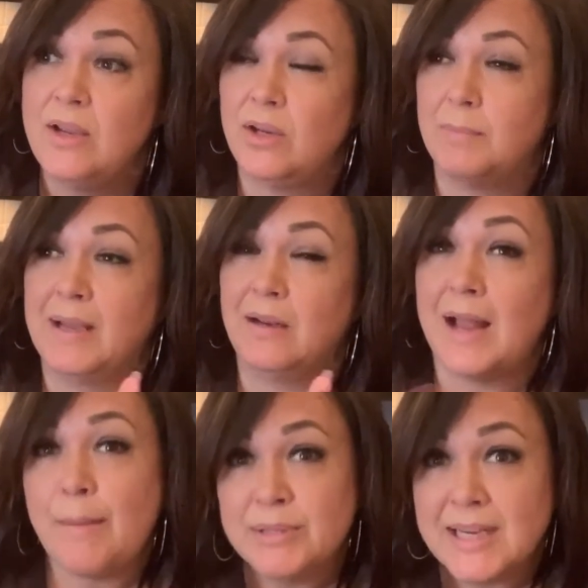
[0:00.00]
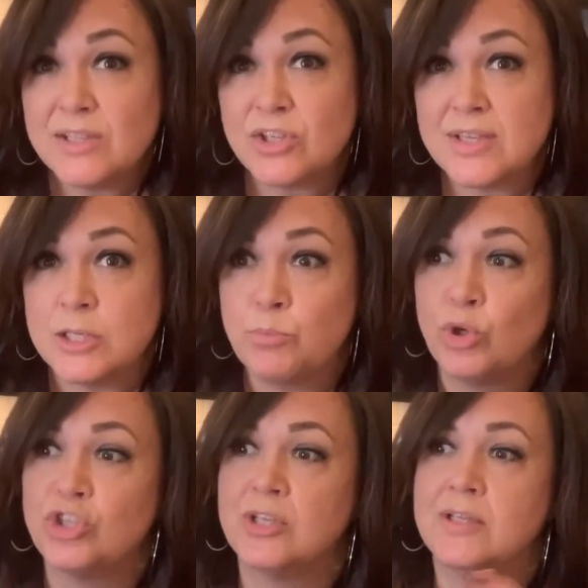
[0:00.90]
You can make little appetizer sized
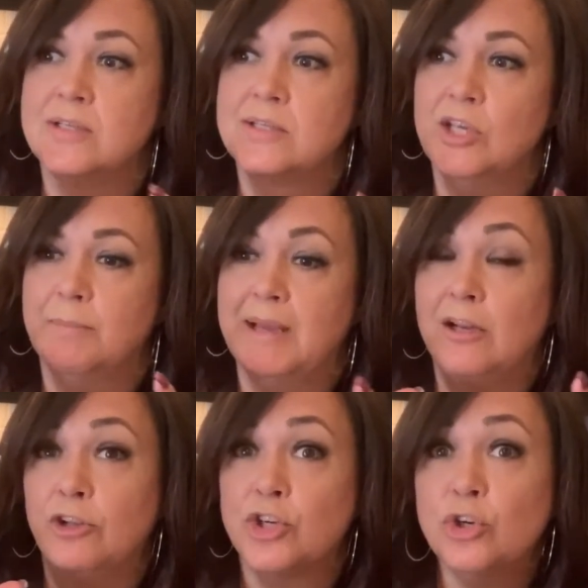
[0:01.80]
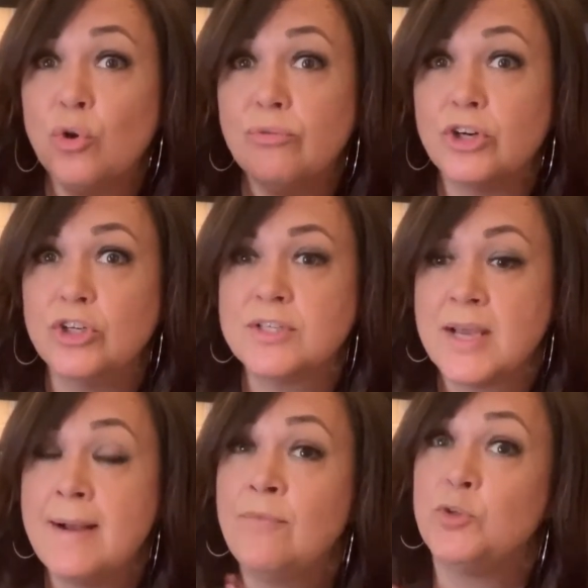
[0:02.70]
portions, you can make little turnovers.
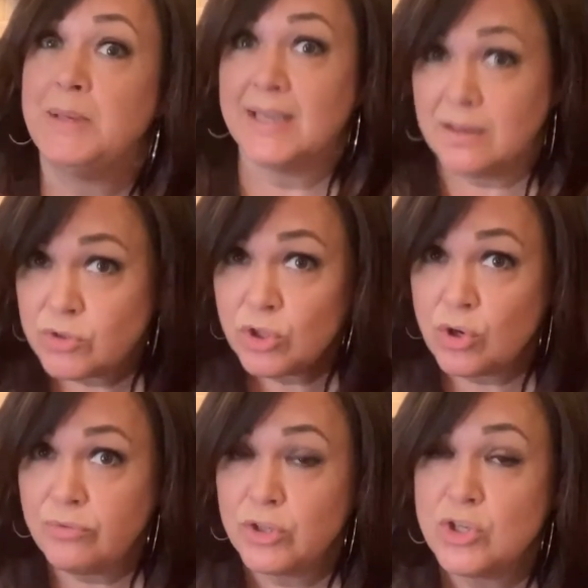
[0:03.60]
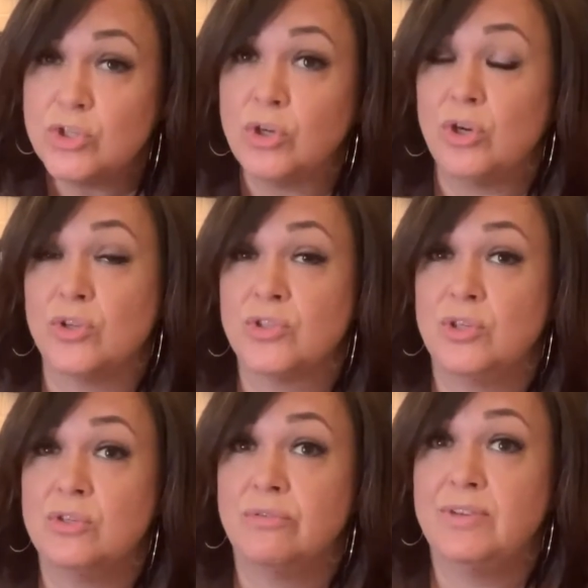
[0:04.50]
Speaking of turnovers, you can also
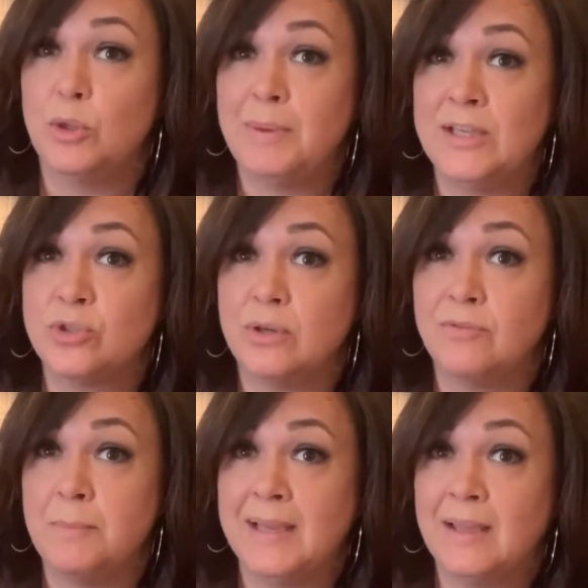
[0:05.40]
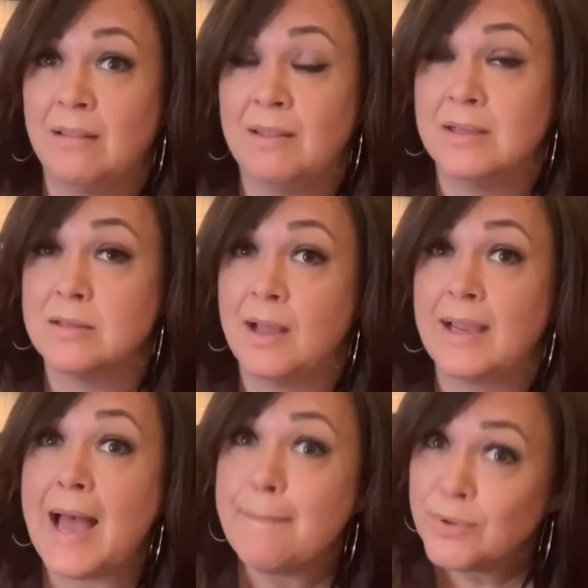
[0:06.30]
use the phyllo pastry for making things
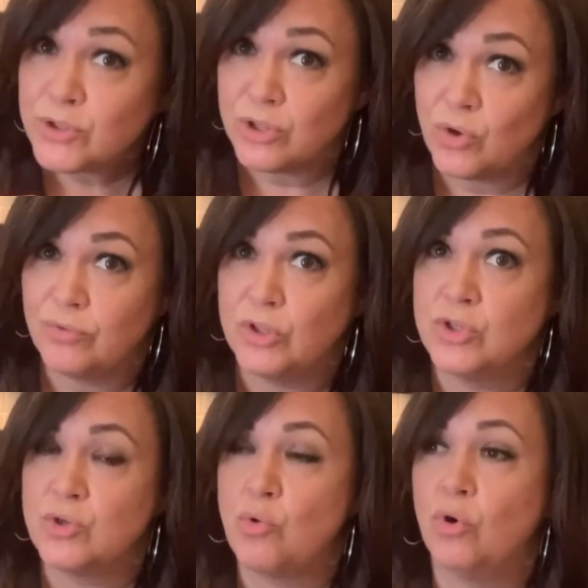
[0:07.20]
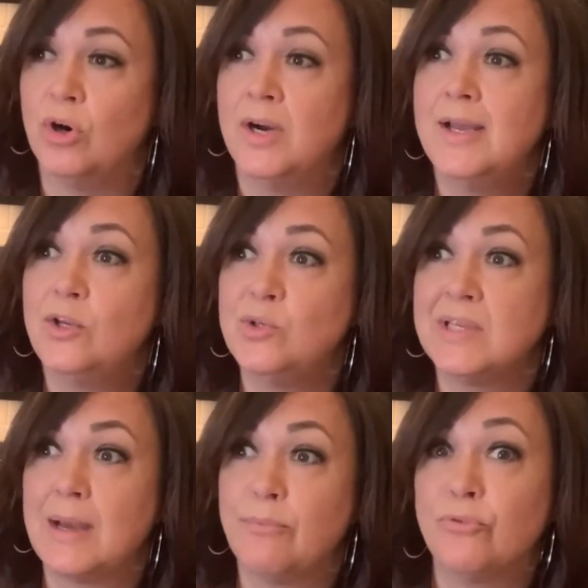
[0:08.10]
like apple turnovers, or
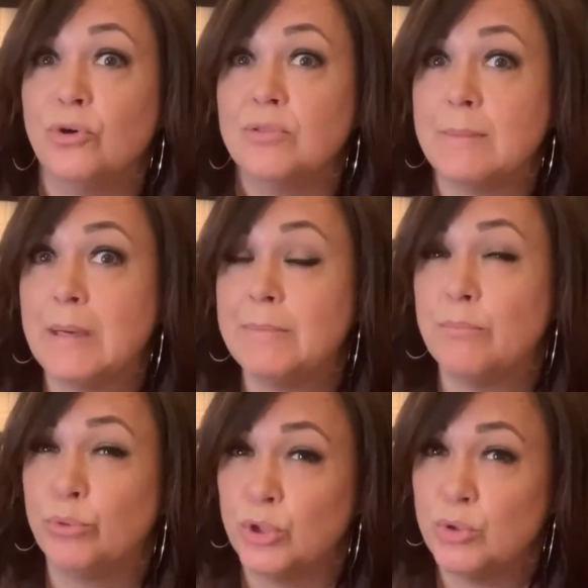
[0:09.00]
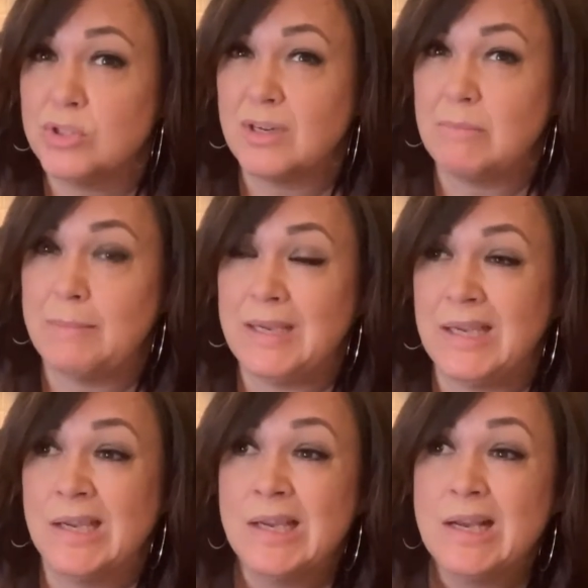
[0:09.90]
using up fruit that might be bruised and
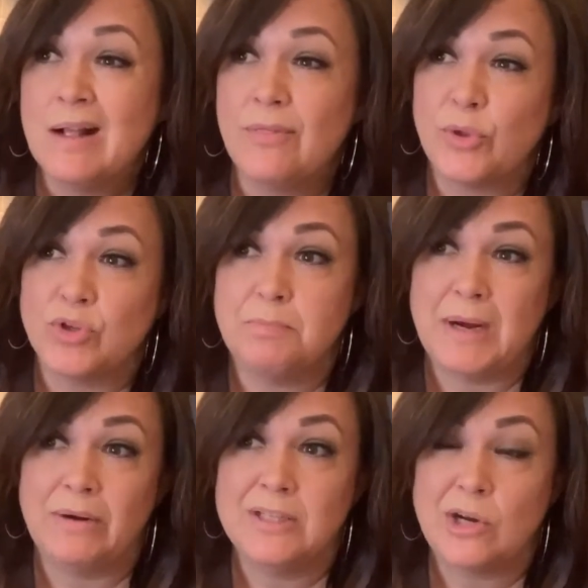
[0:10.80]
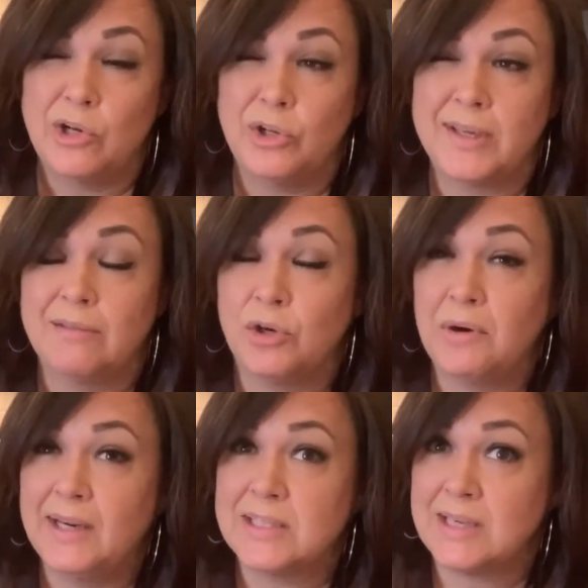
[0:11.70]
maybe those berries aren't looking the
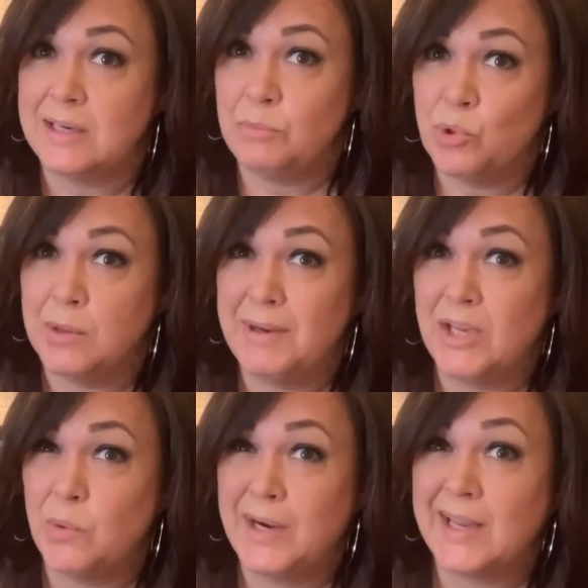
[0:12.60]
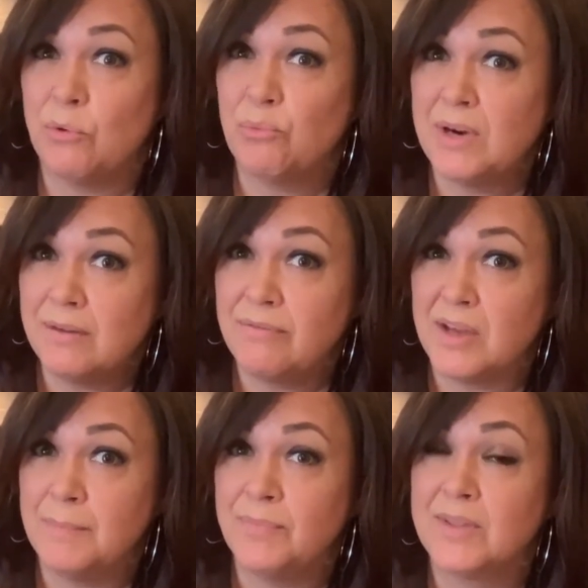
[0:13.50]
greatest anymore, but you don't want to get rid of
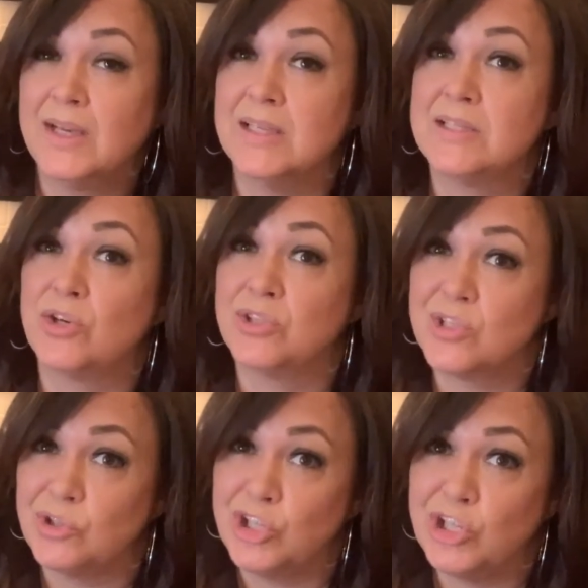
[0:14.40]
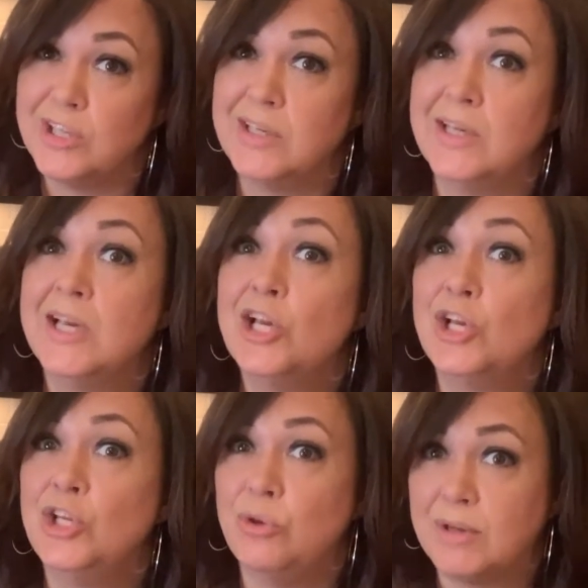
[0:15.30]
them because they're so good.
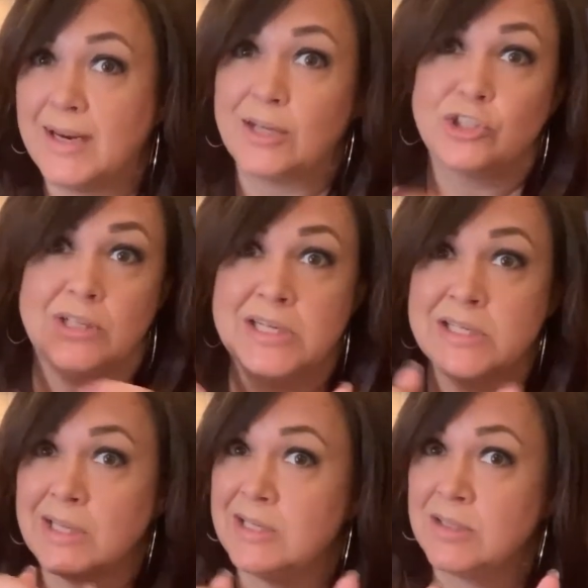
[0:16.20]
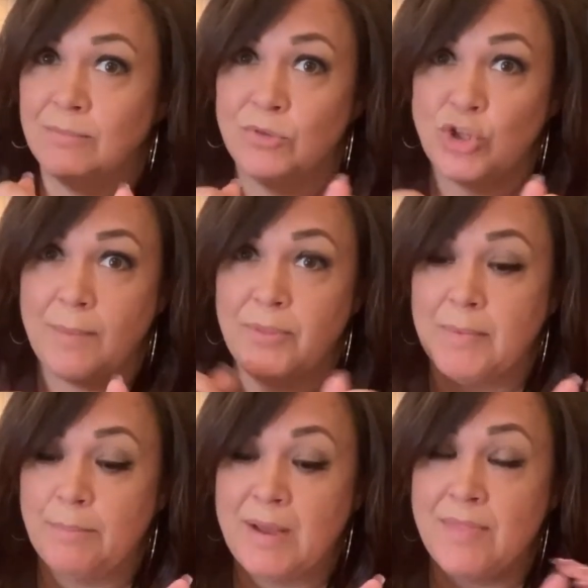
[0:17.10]
You can actually slice them, chop them
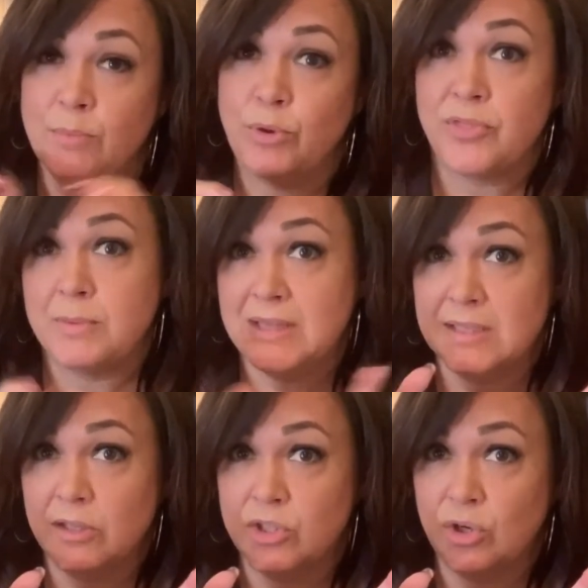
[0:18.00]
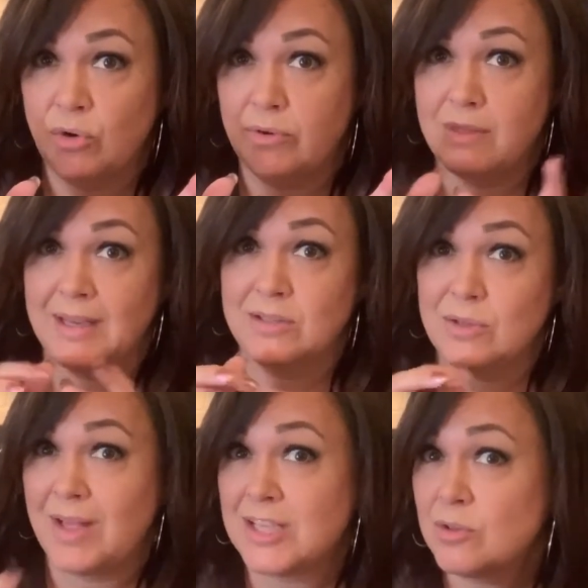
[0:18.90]
up, and then put them in these little turnover things.
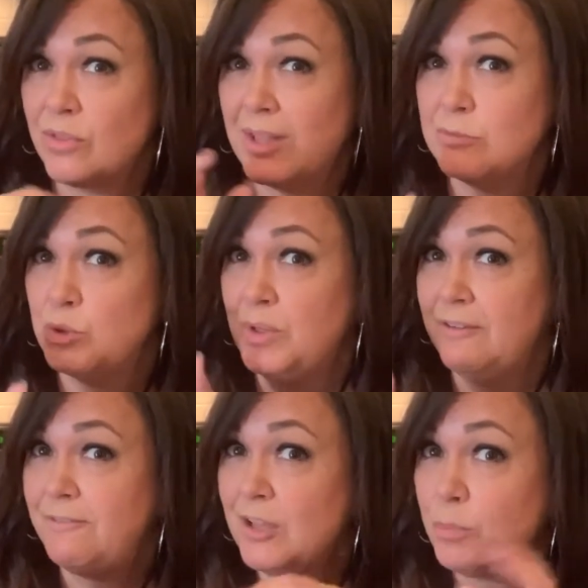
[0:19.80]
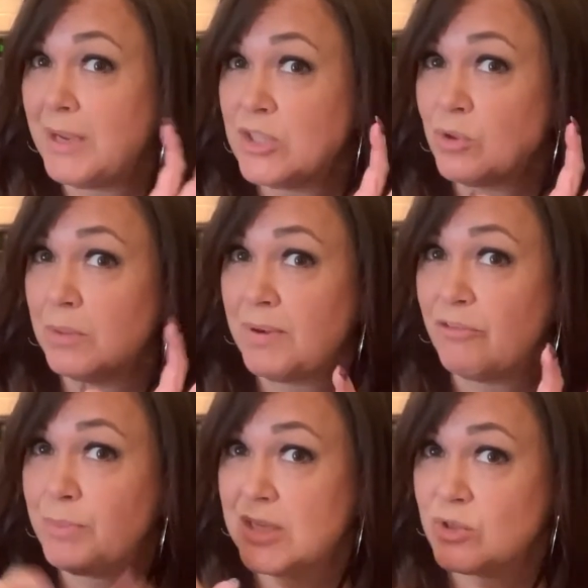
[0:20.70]
So that's the thing between phyllo pastry and
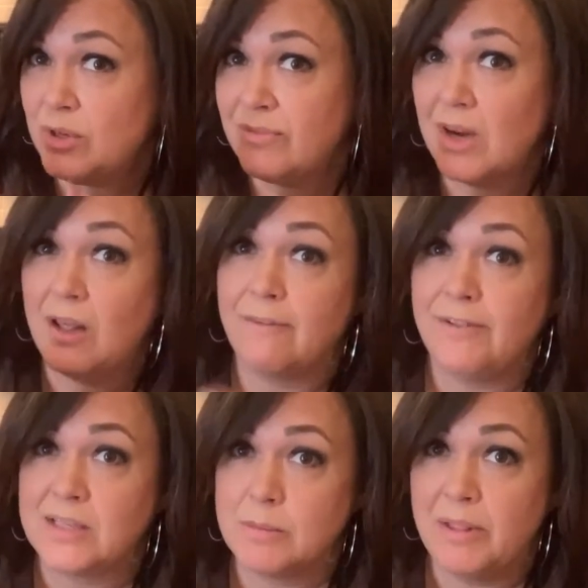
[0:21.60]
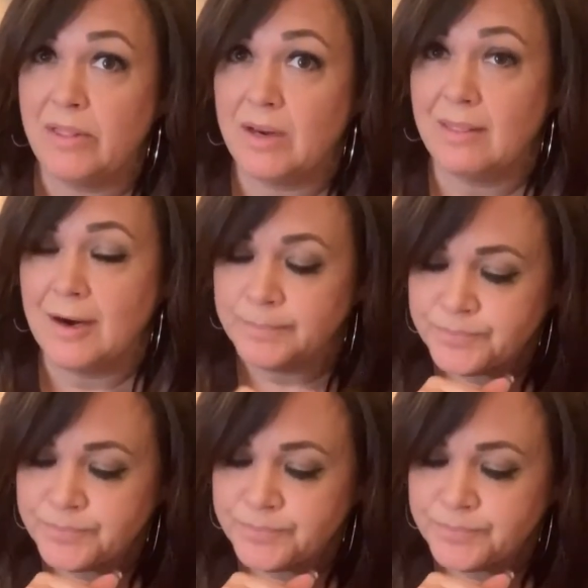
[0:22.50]
puff pastry. You've got a lot of flexibility there.